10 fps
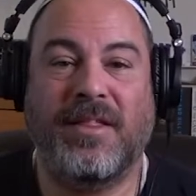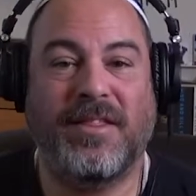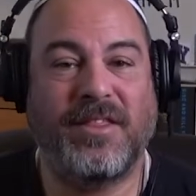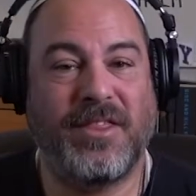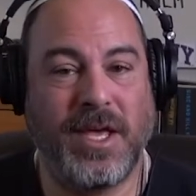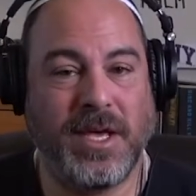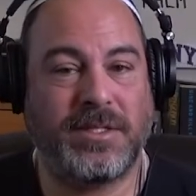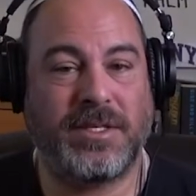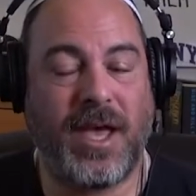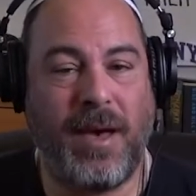
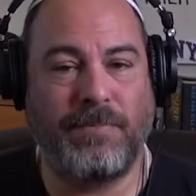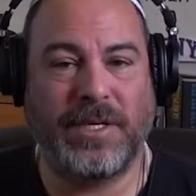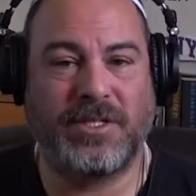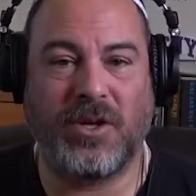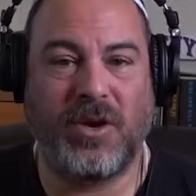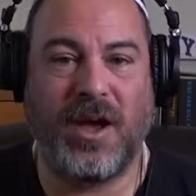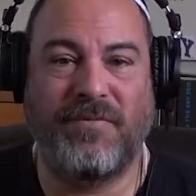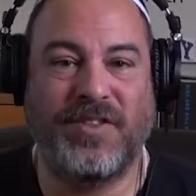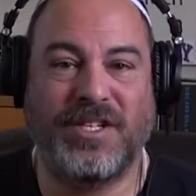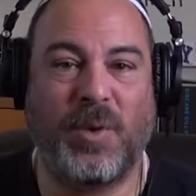this episode
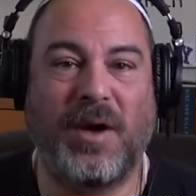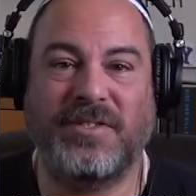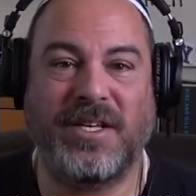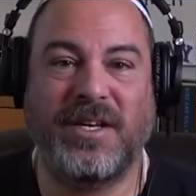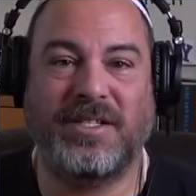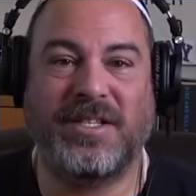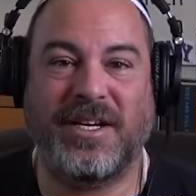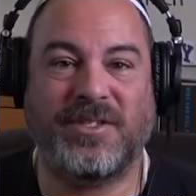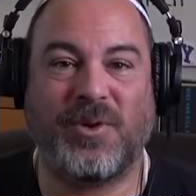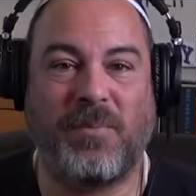of the 12 Cities in
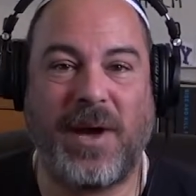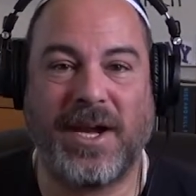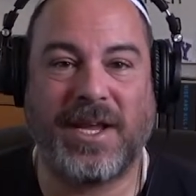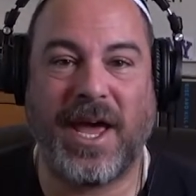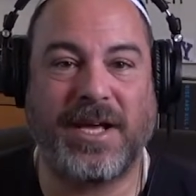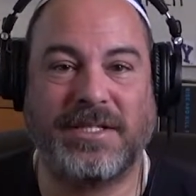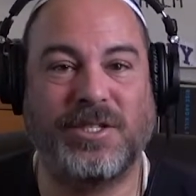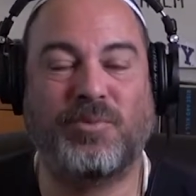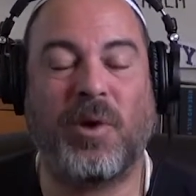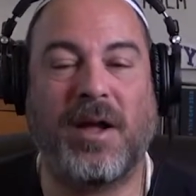Israel podcast
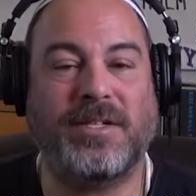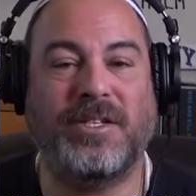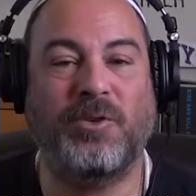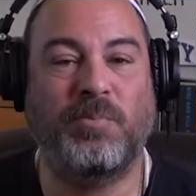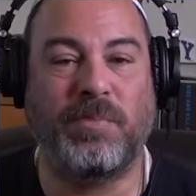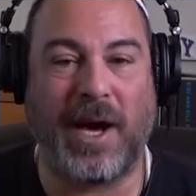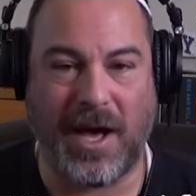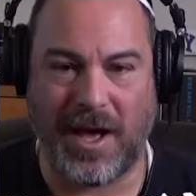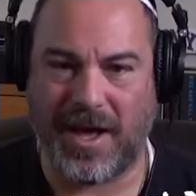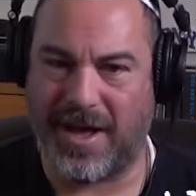is brought to you
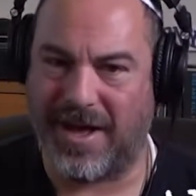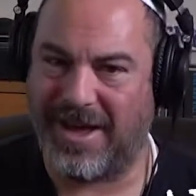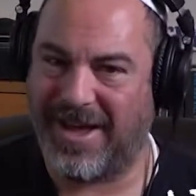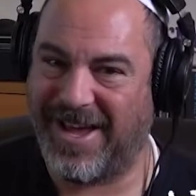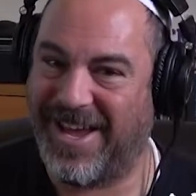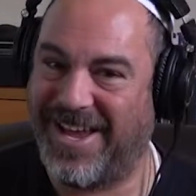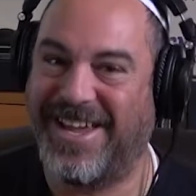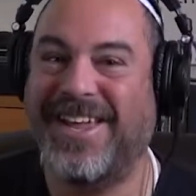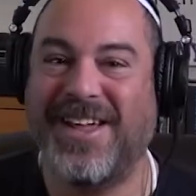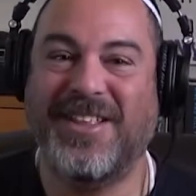
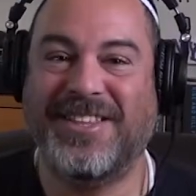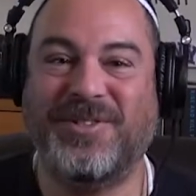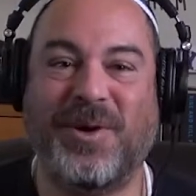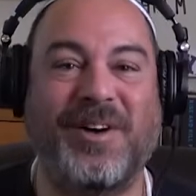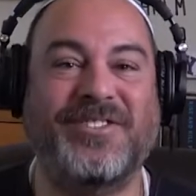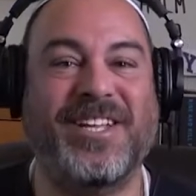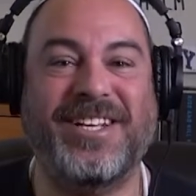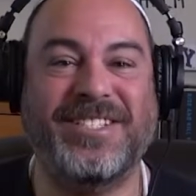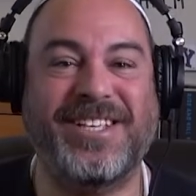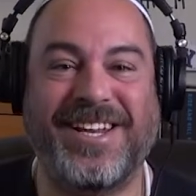by the 12
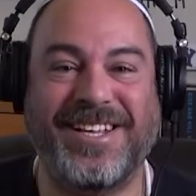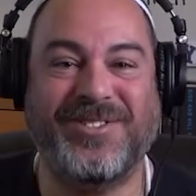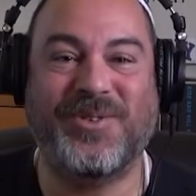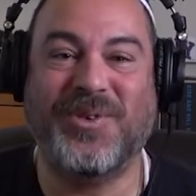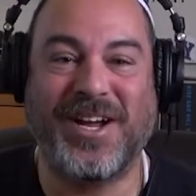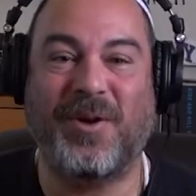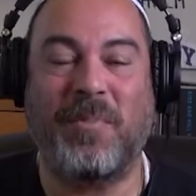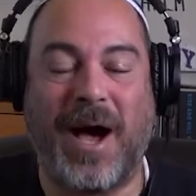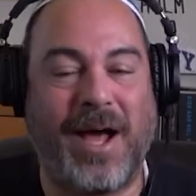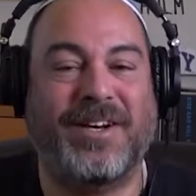Cities in Israel
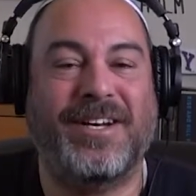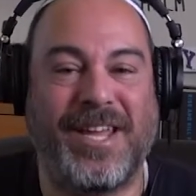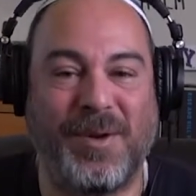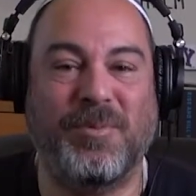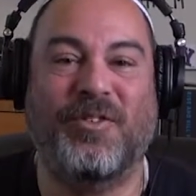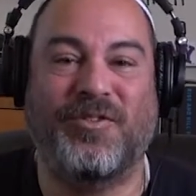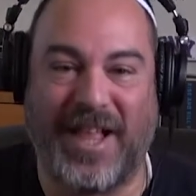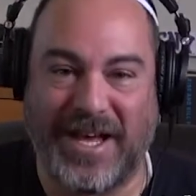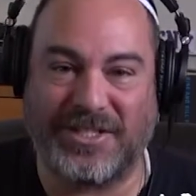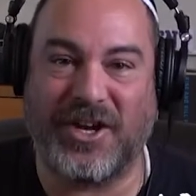Modern Hebrew
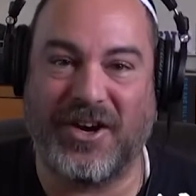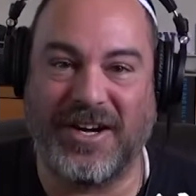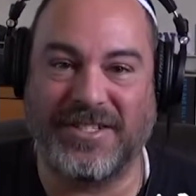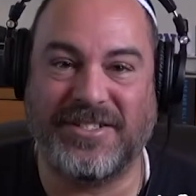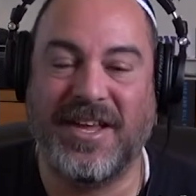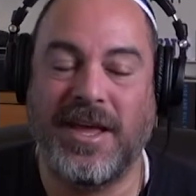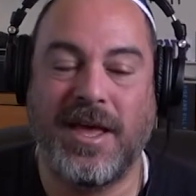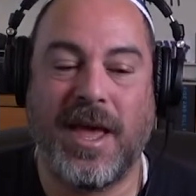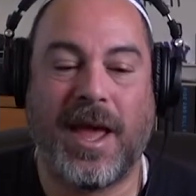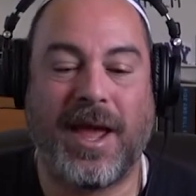Flashcards.
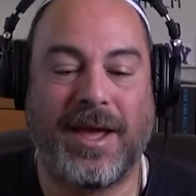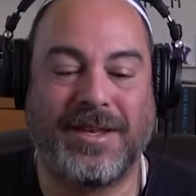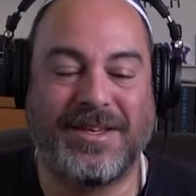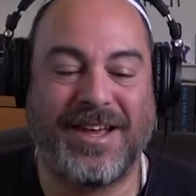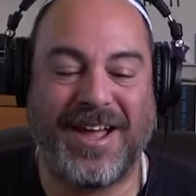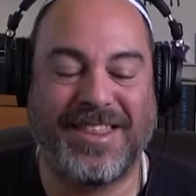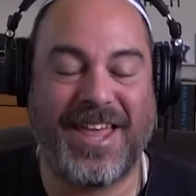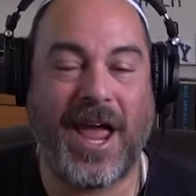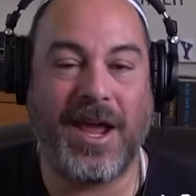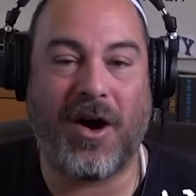And
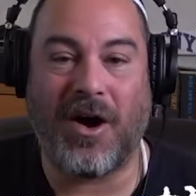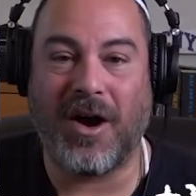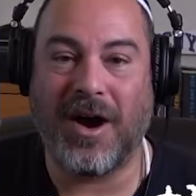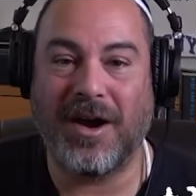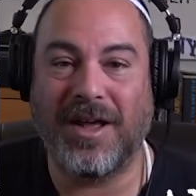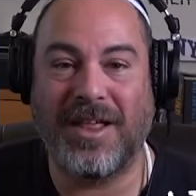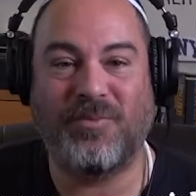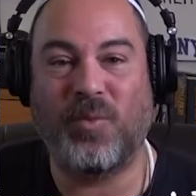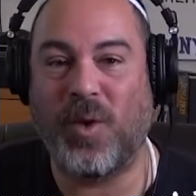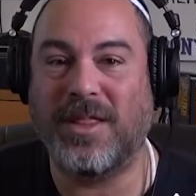they are
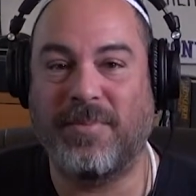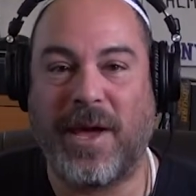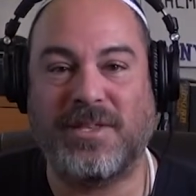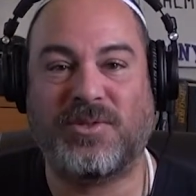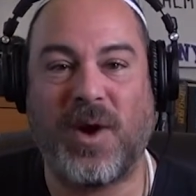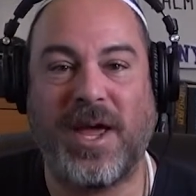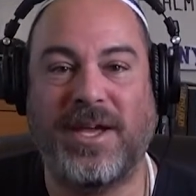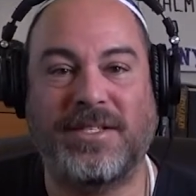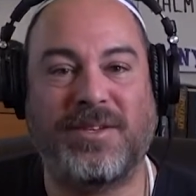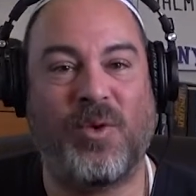one of the best
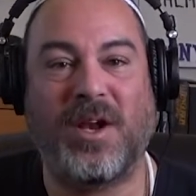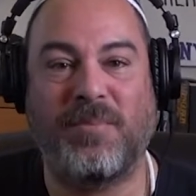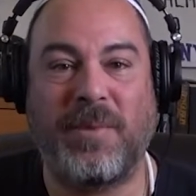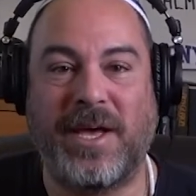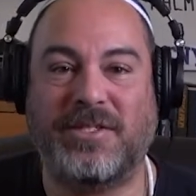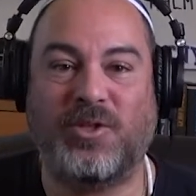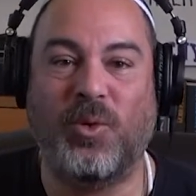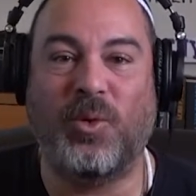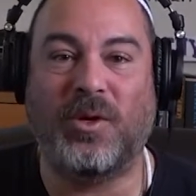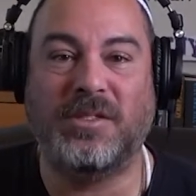ways and one of the best
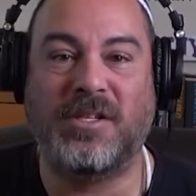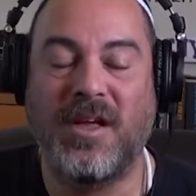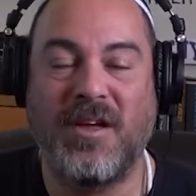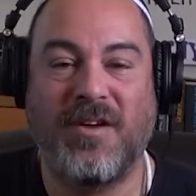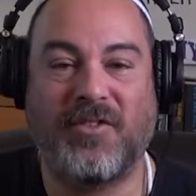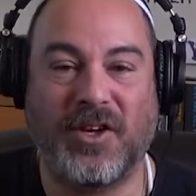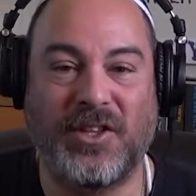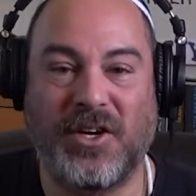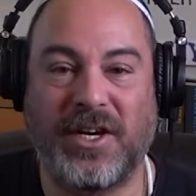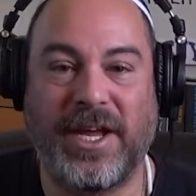tools for
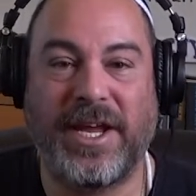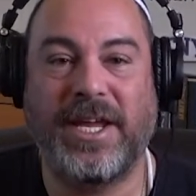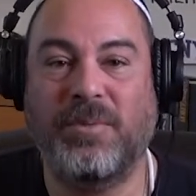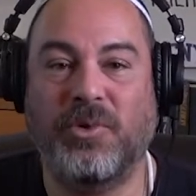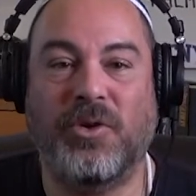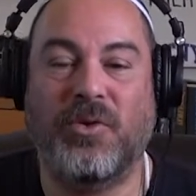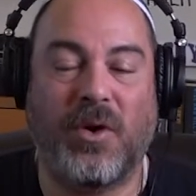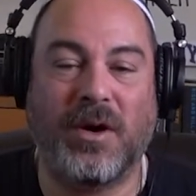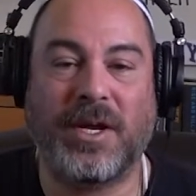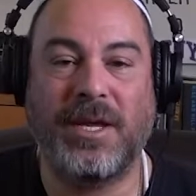learning Hebrew
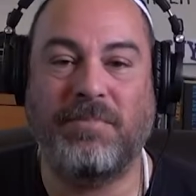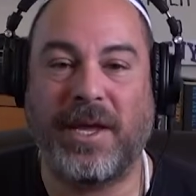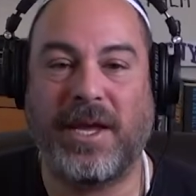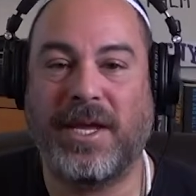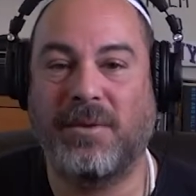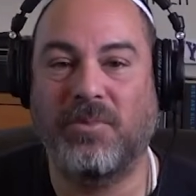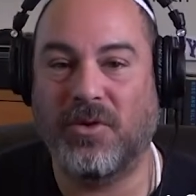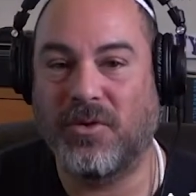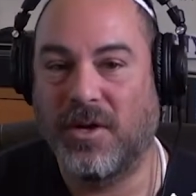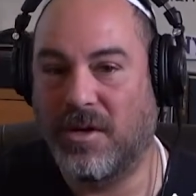or keeping
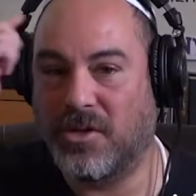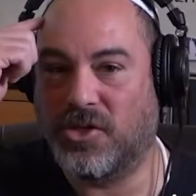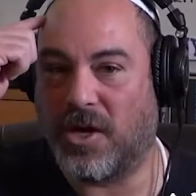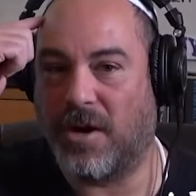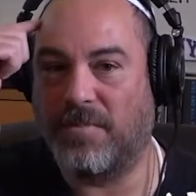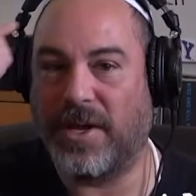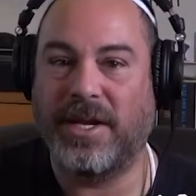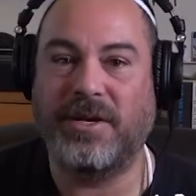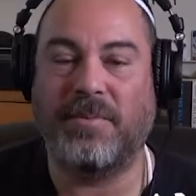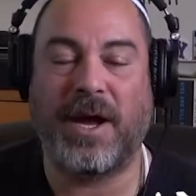Hebrew sharp
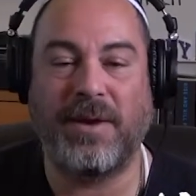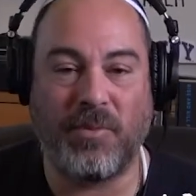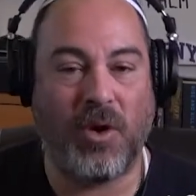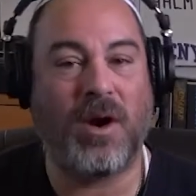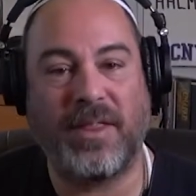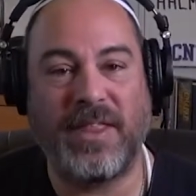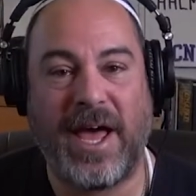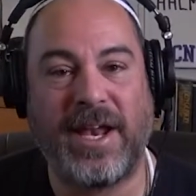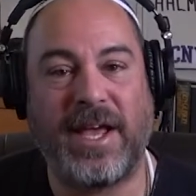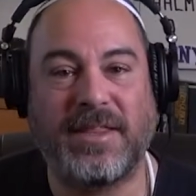in your mind. More on
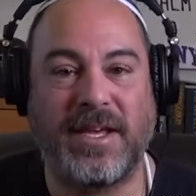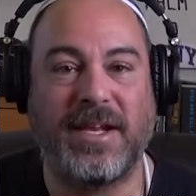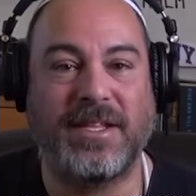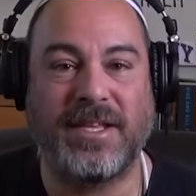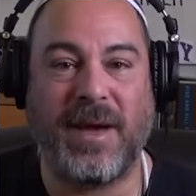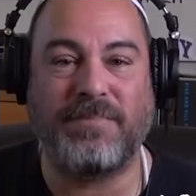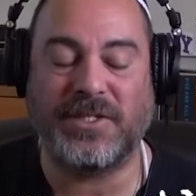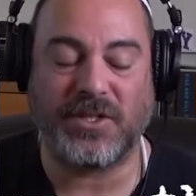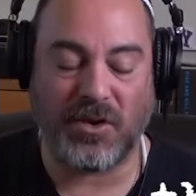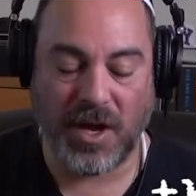that at the end of the
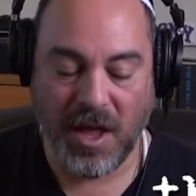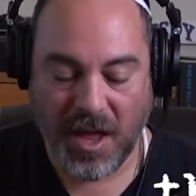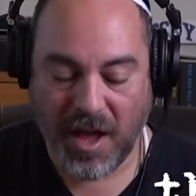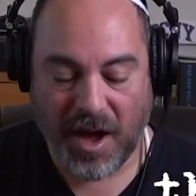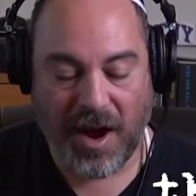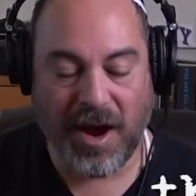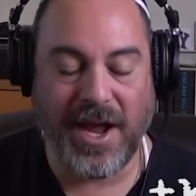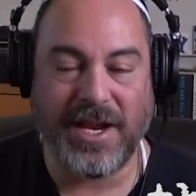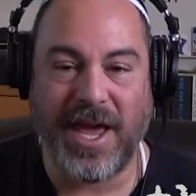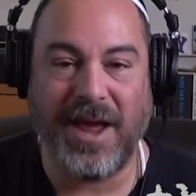episode. All
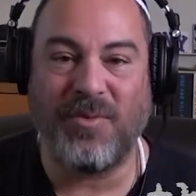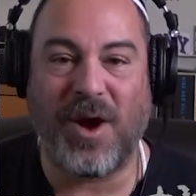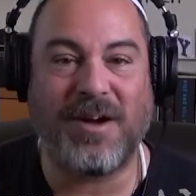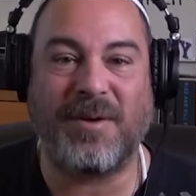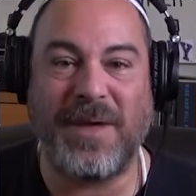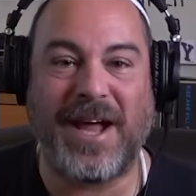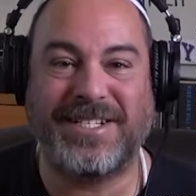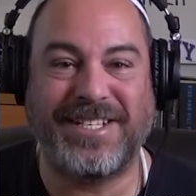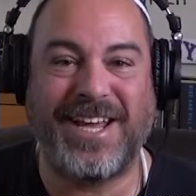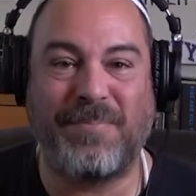right. Hey, welcome back
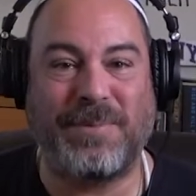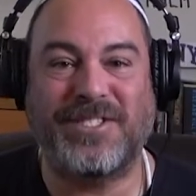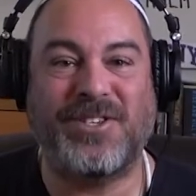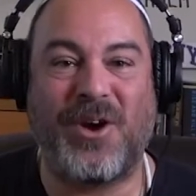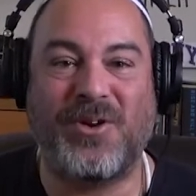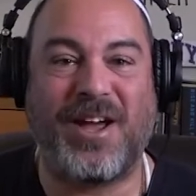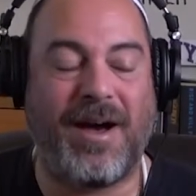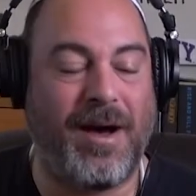to the episode.